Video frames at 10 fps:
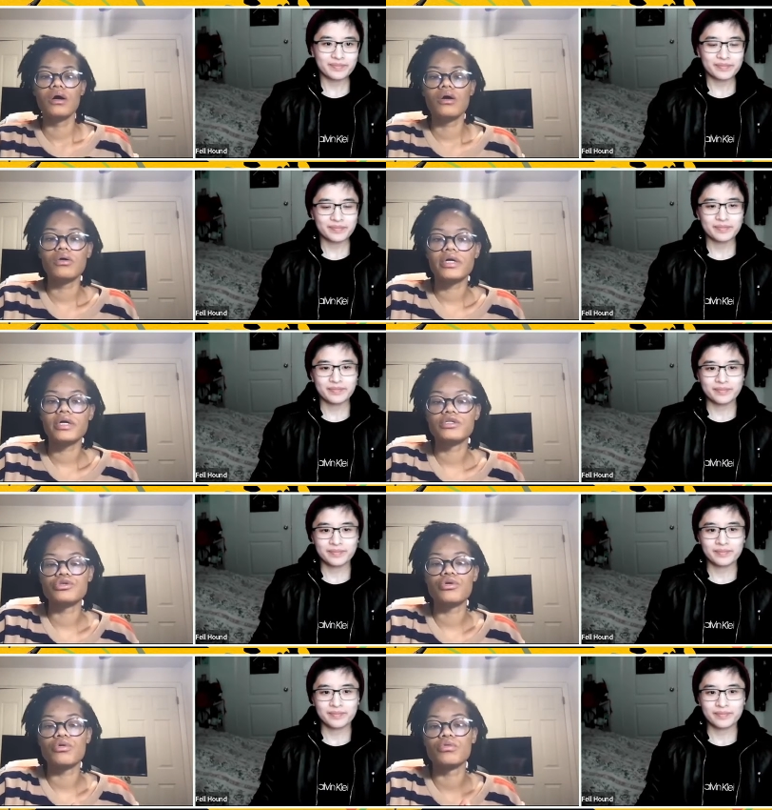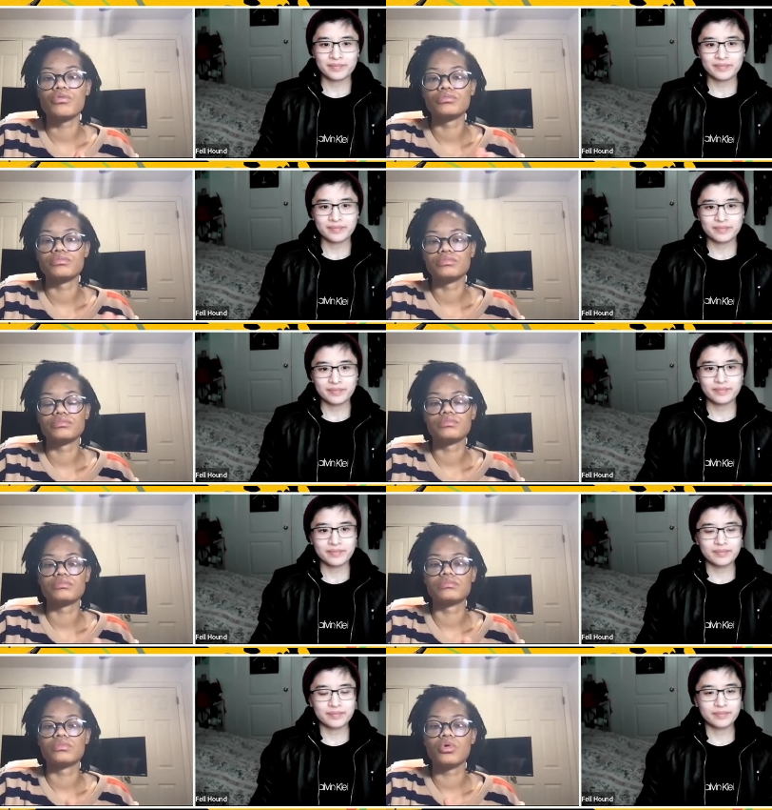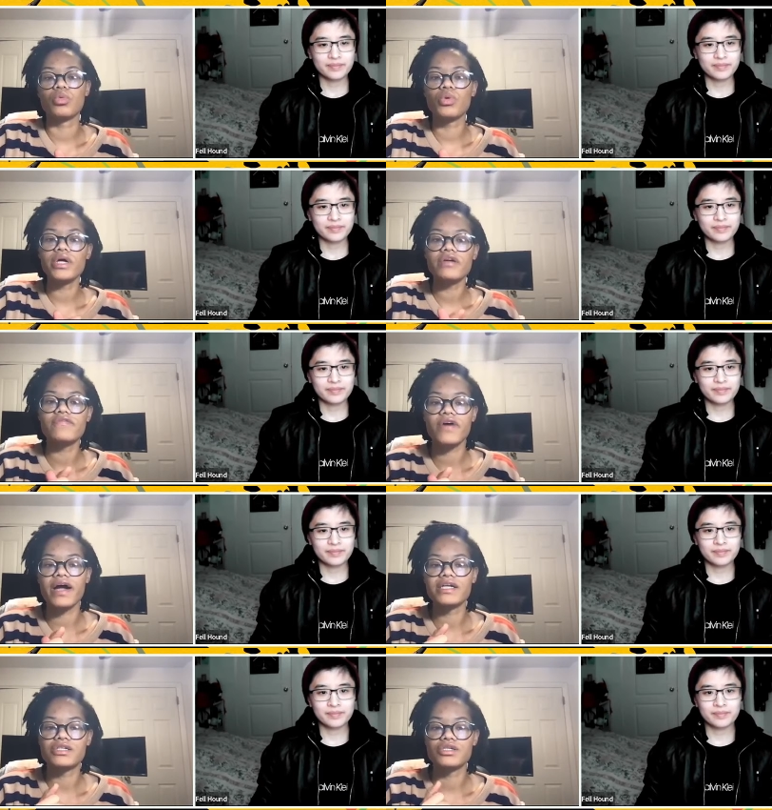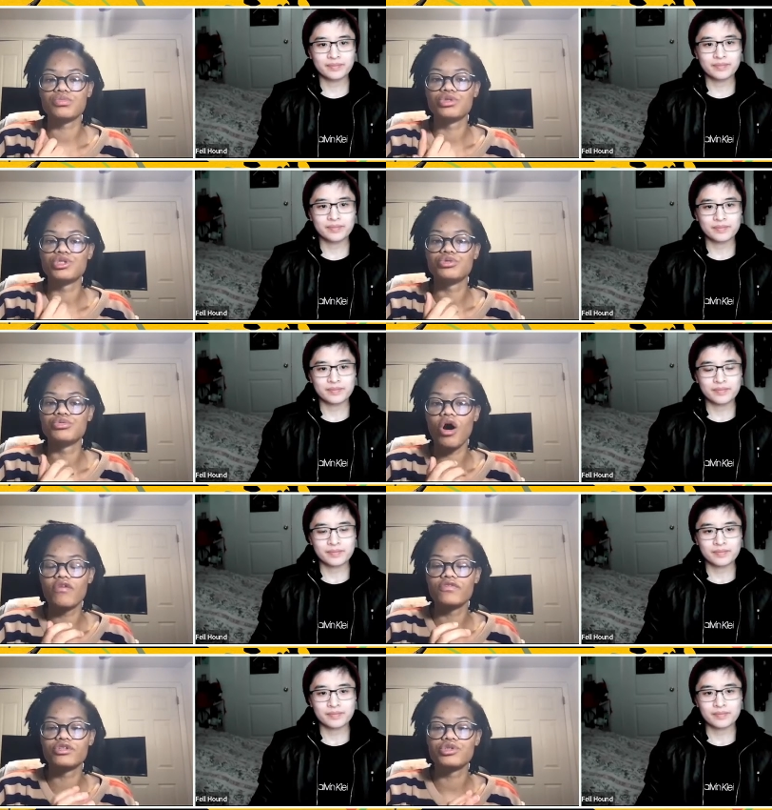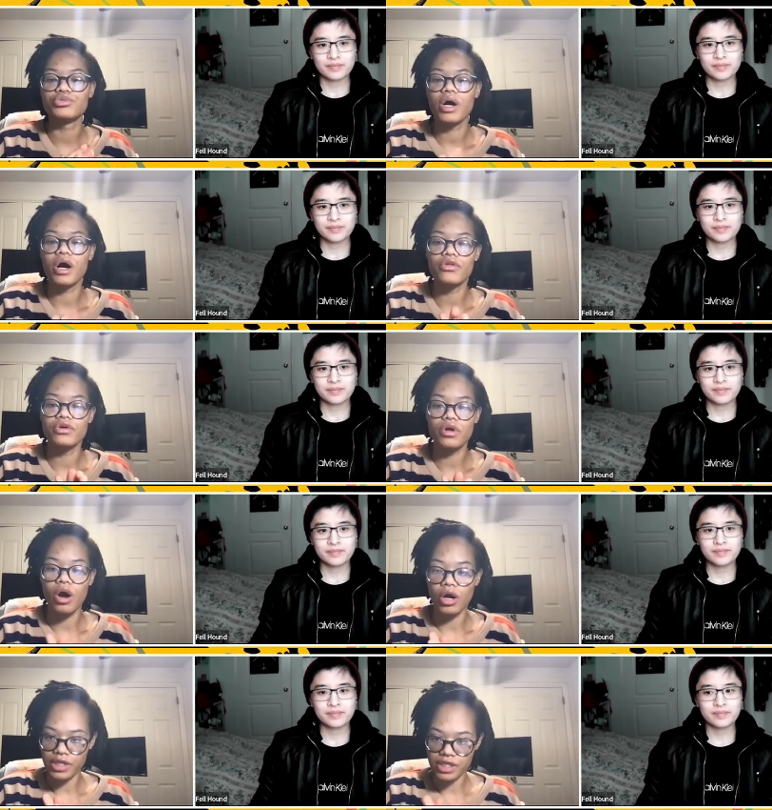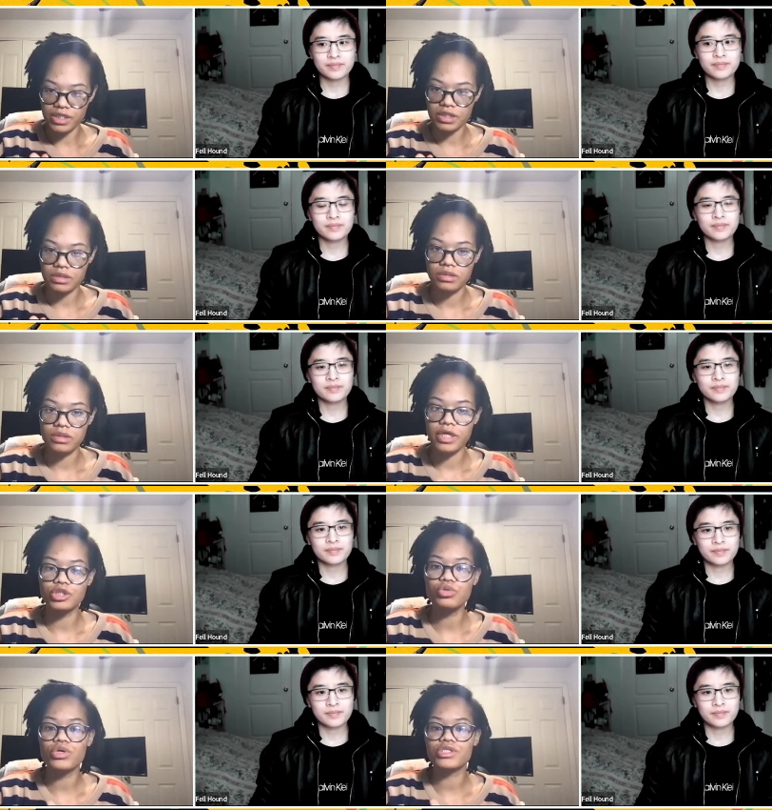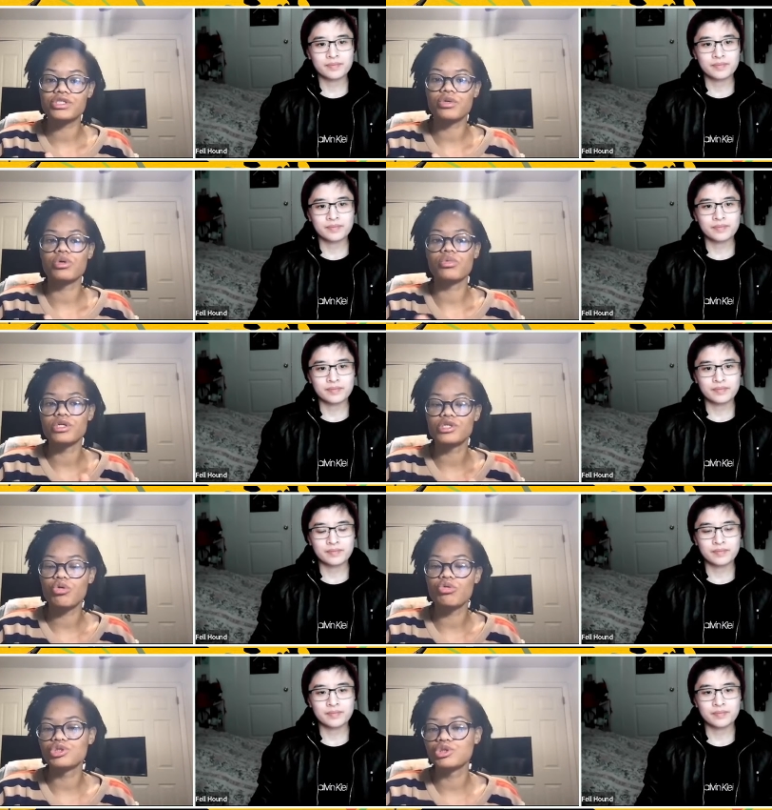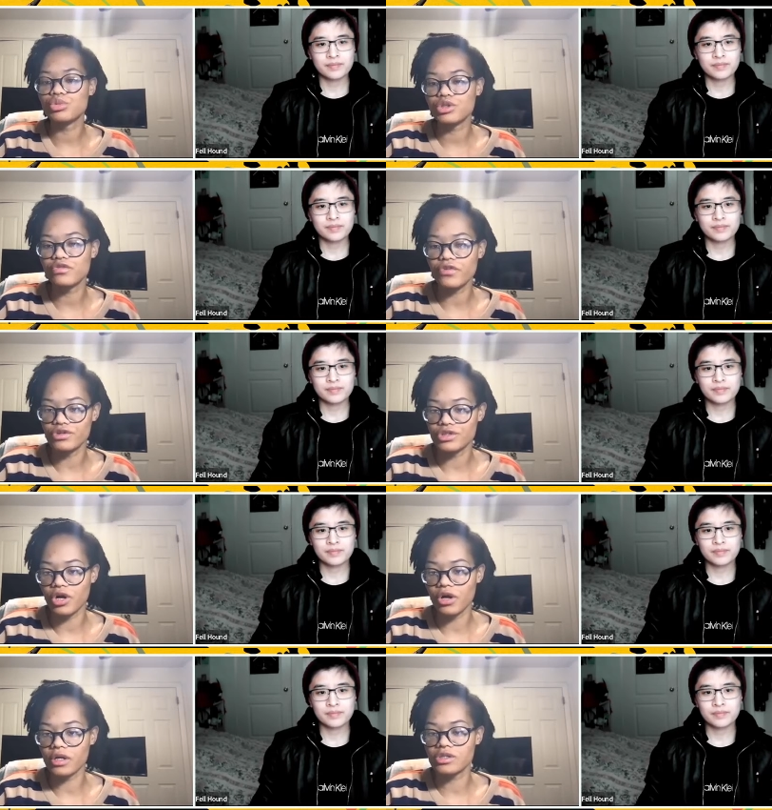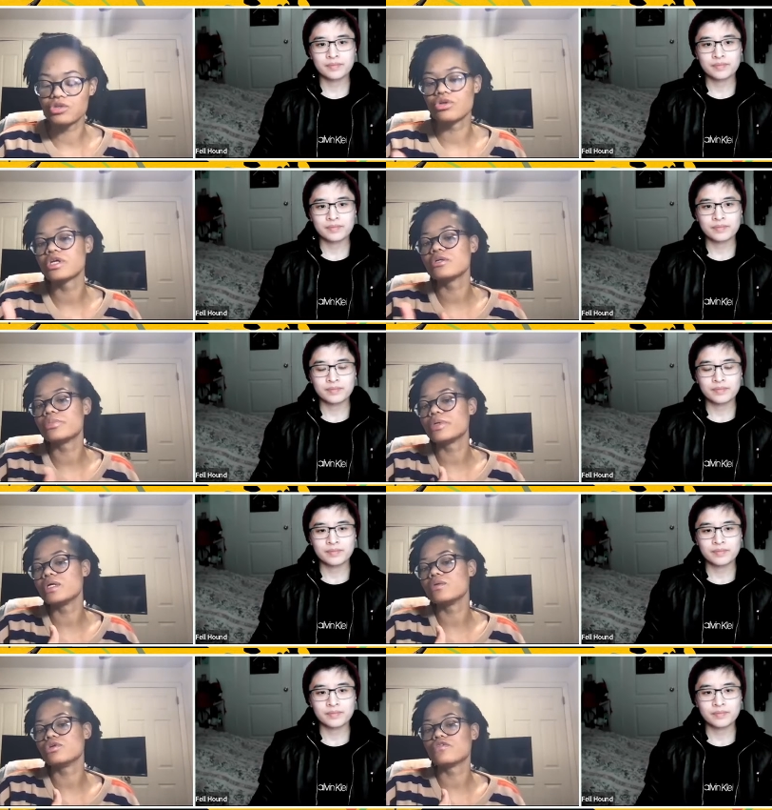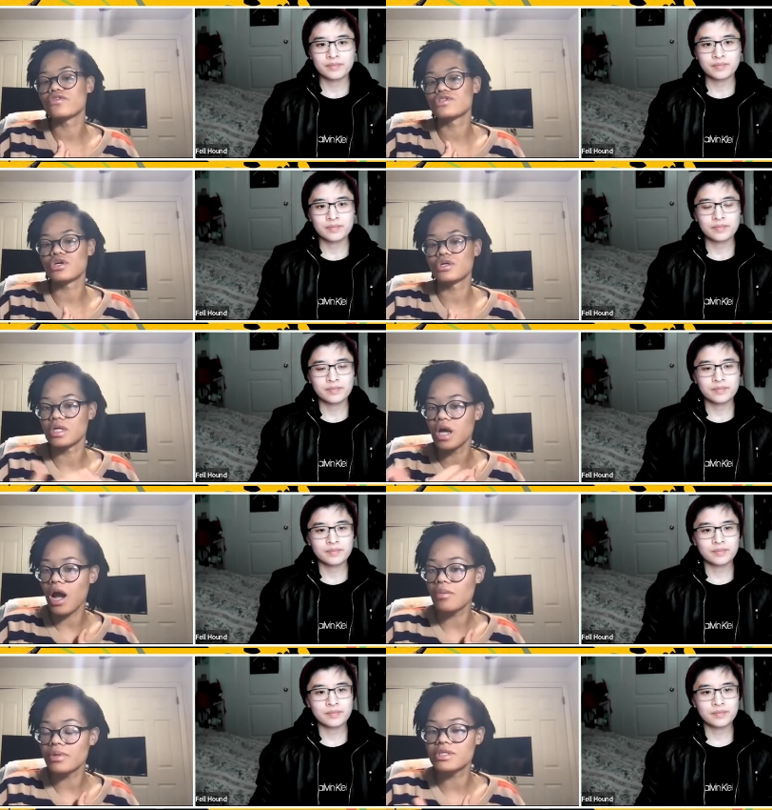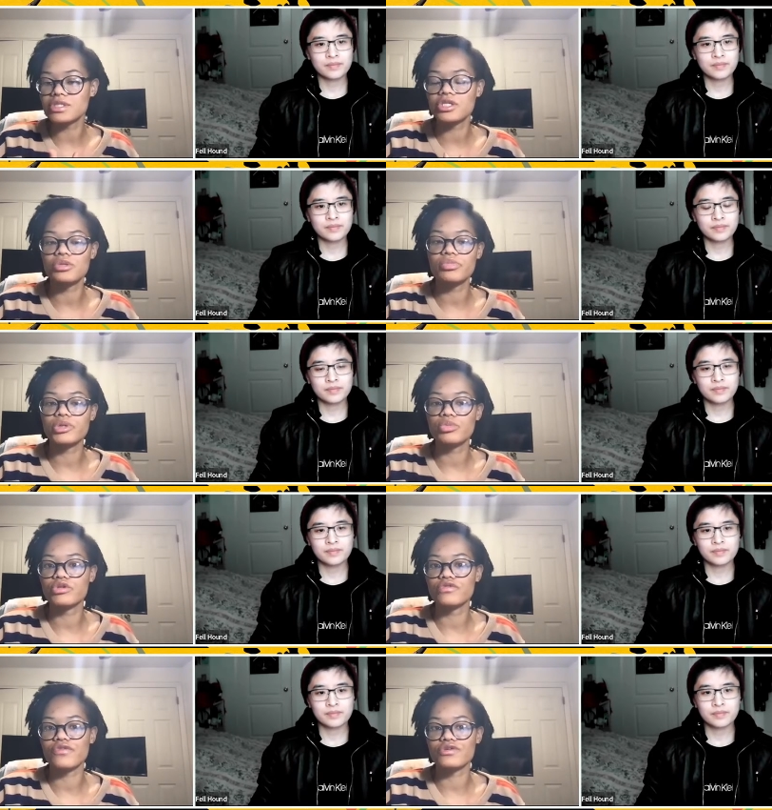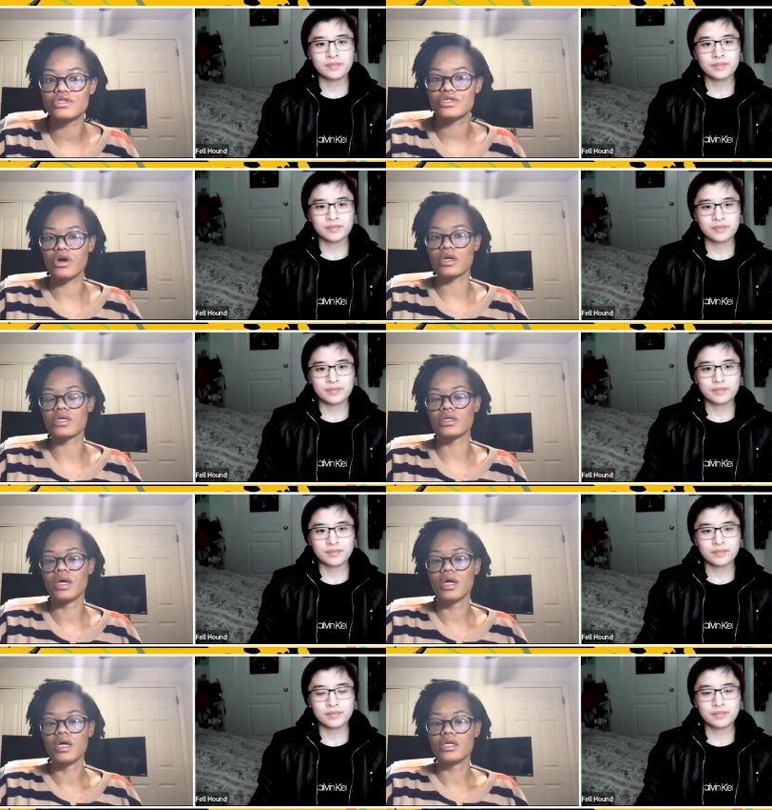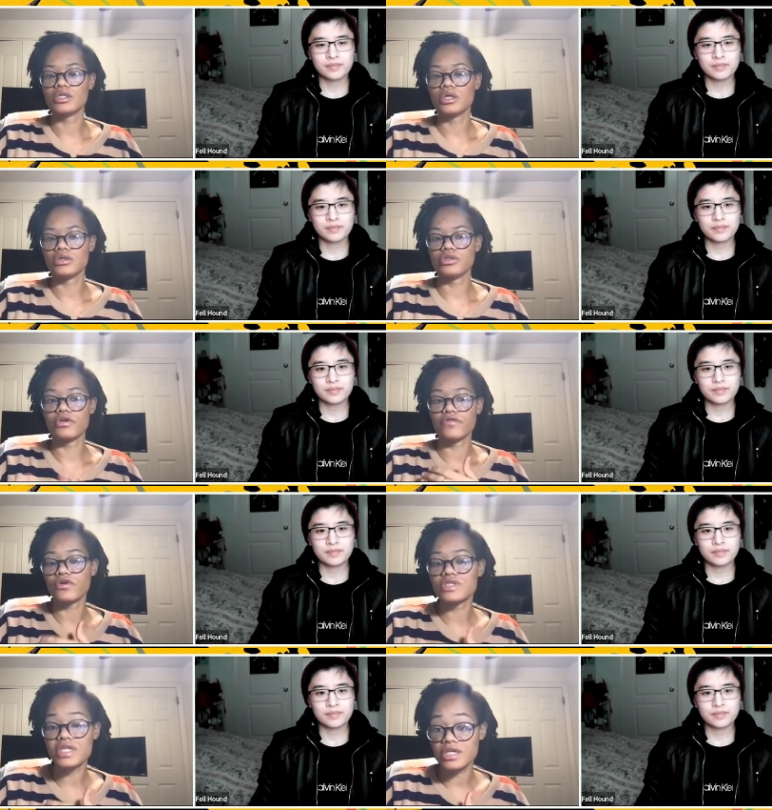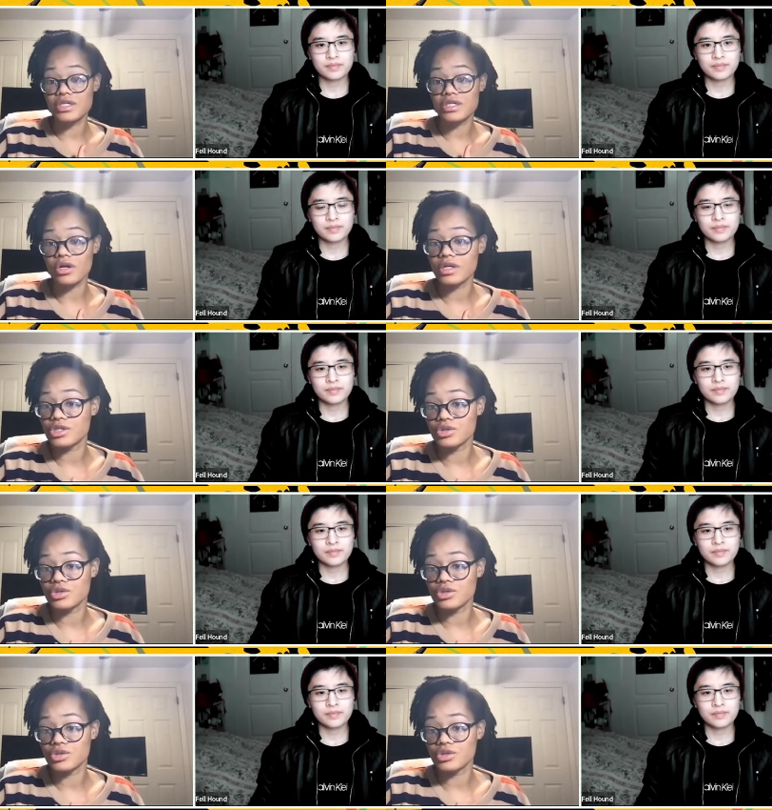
Speaker 1: Okay, so what advice would you offer to other artists that you wish someone would have told you when you first started? So it could be when you first started in comics, it could be when you first started, you know, you, the first Kickstarter that you